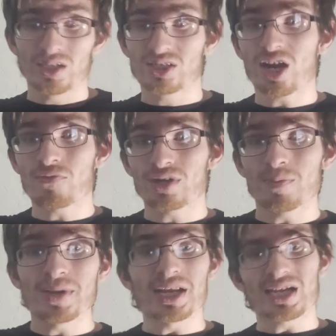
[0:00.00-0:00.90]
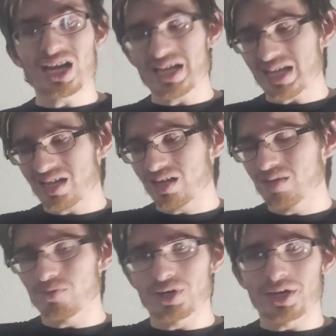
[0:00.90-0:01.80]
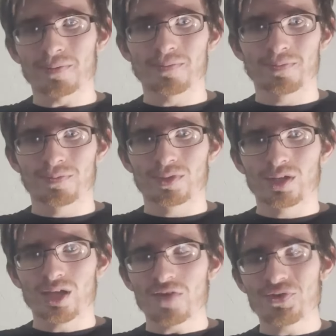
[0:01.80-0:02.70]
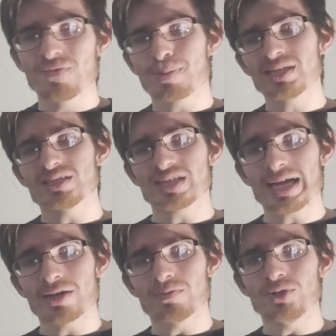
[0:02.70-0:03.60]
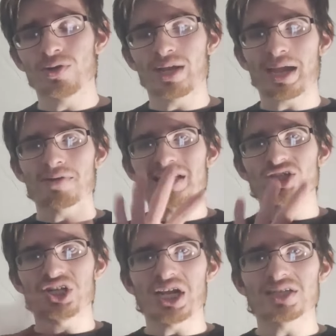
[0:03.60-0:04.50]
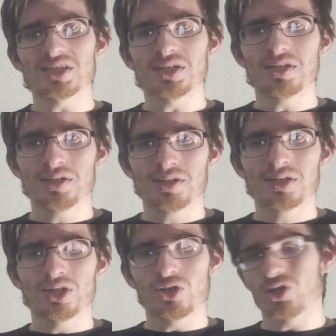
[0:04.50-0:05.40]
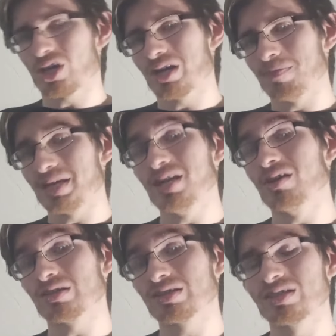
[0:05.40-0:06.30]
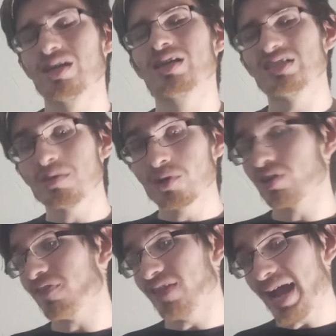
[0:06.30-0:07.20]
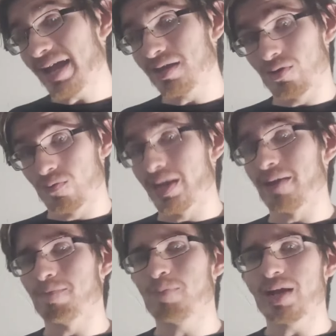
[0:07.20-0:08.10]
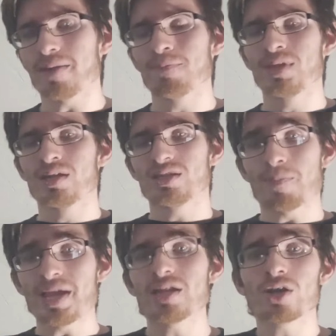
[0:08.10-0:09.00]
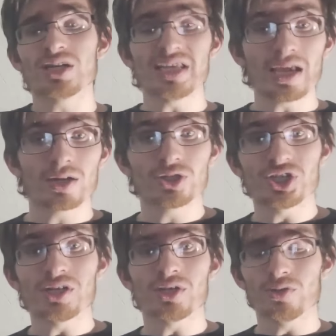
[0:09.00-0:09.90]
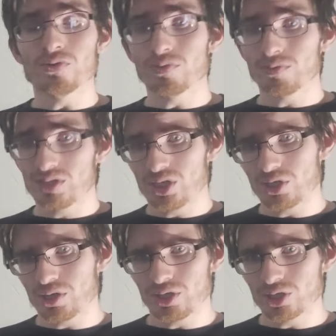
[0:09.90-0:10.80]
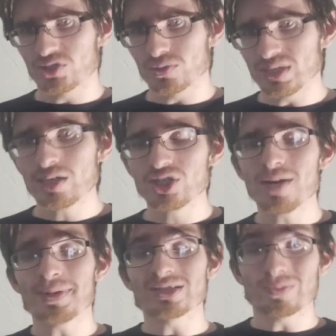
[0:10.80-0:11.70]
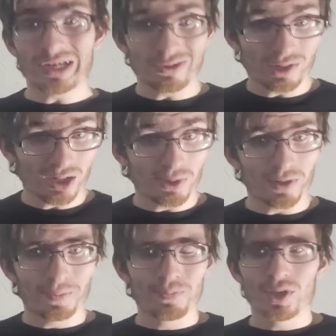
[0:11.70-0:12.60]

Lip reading: It's covering the blade, kind of like glimmering. If you've played Skyrim, you know like how the enchanted look on a blade looks. Similar to that in a way, but depending on the energy, your soul's energy depends on what it will glimmer.